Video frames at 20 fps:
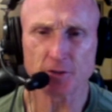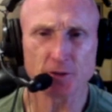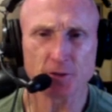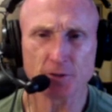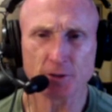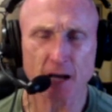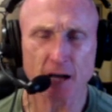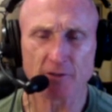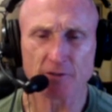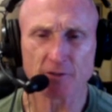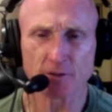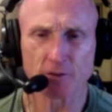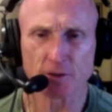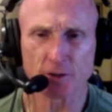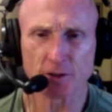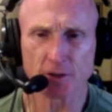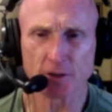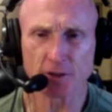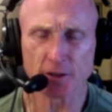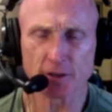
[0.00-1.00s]
have to
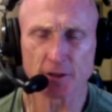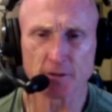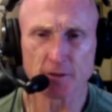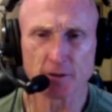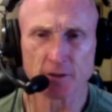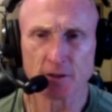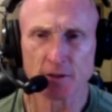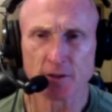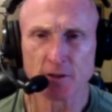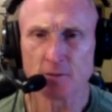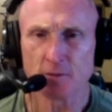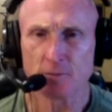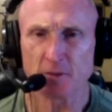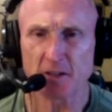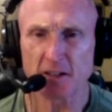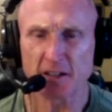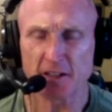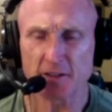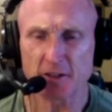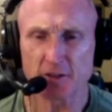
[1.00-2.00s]
learn, and
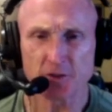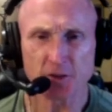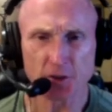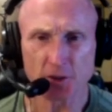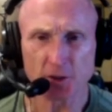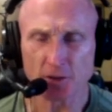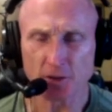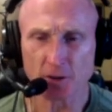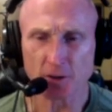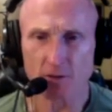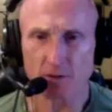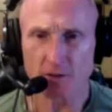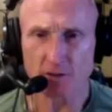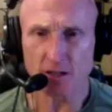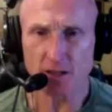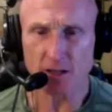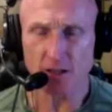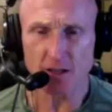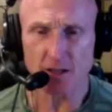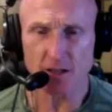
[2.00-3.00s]
being in the dirt all the
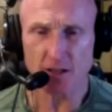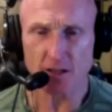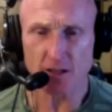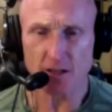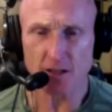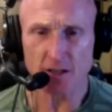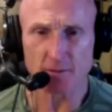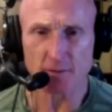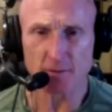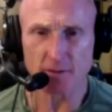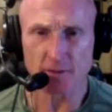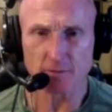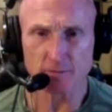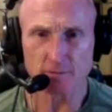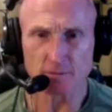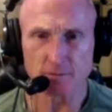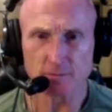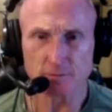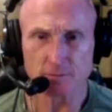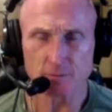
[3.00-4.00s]
time and
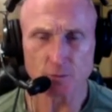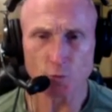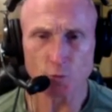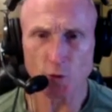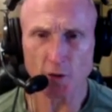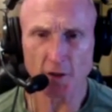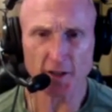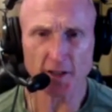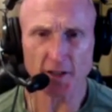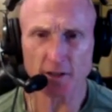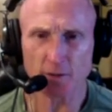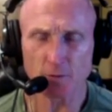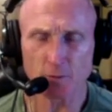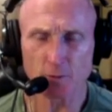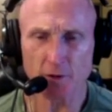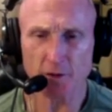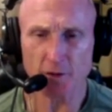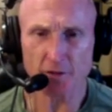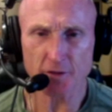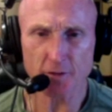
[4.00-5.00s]
working
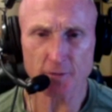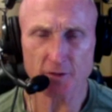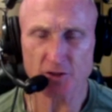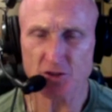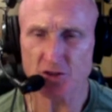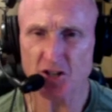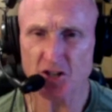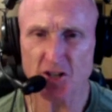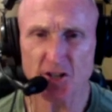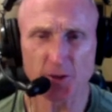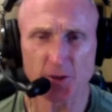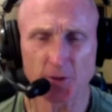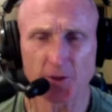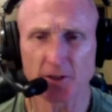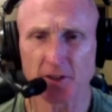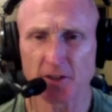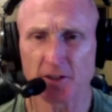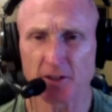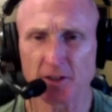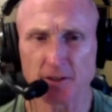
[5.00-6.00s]
with
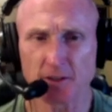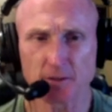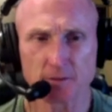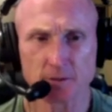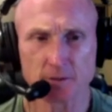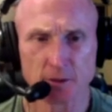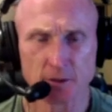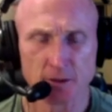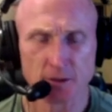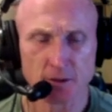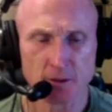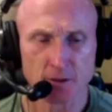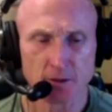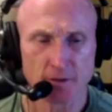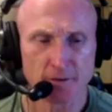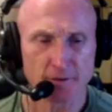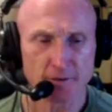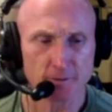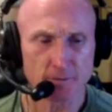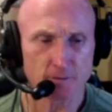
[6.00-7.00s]
machinery and
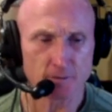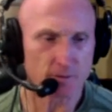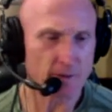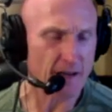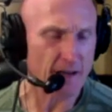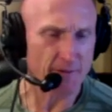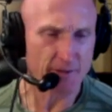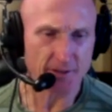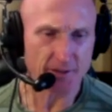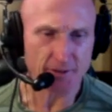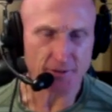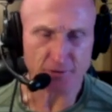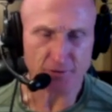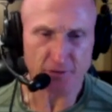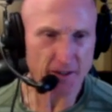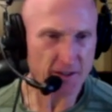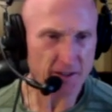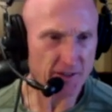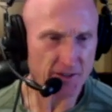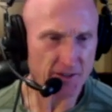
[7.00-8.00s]
having to
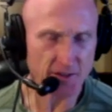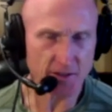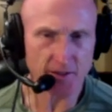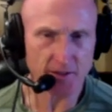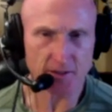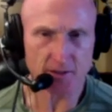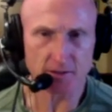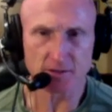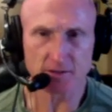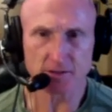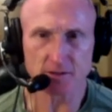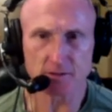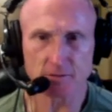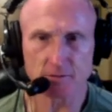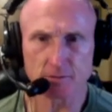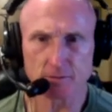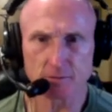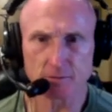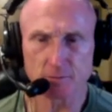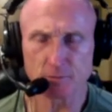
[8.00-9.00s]
fix things
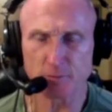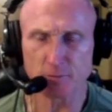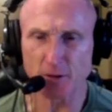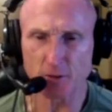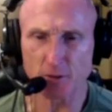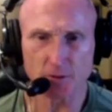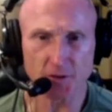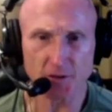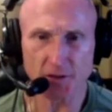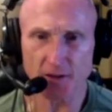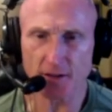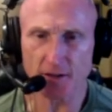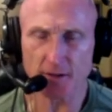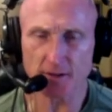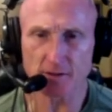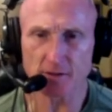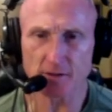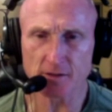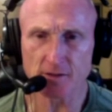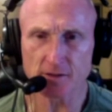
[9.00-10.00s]
and build
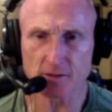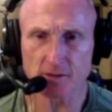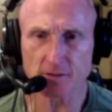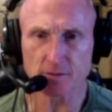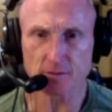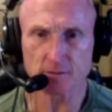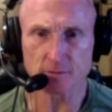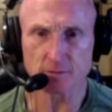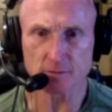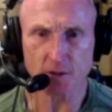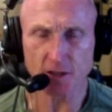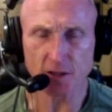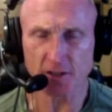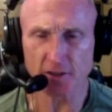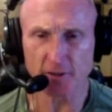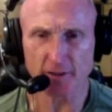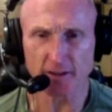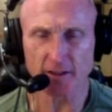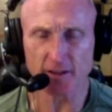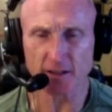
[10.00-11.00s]
things and
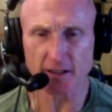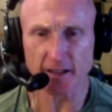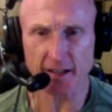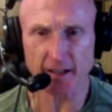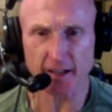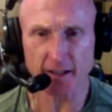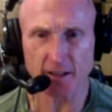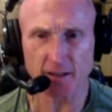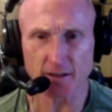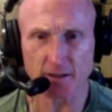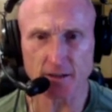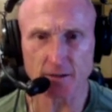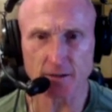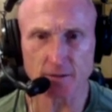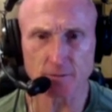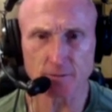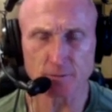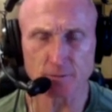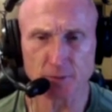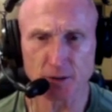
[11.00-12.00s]
clearing land
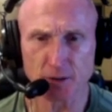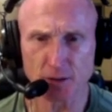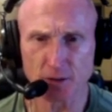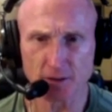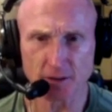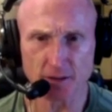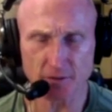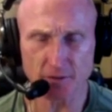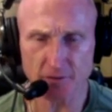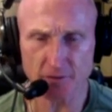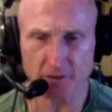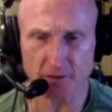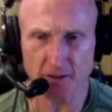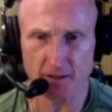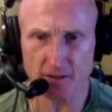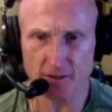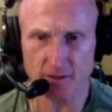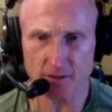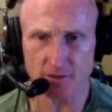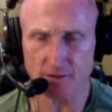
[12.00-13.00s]
and building
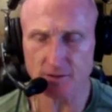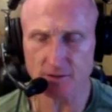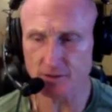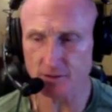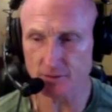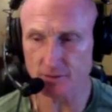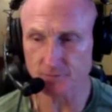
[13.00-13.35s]
fences. And,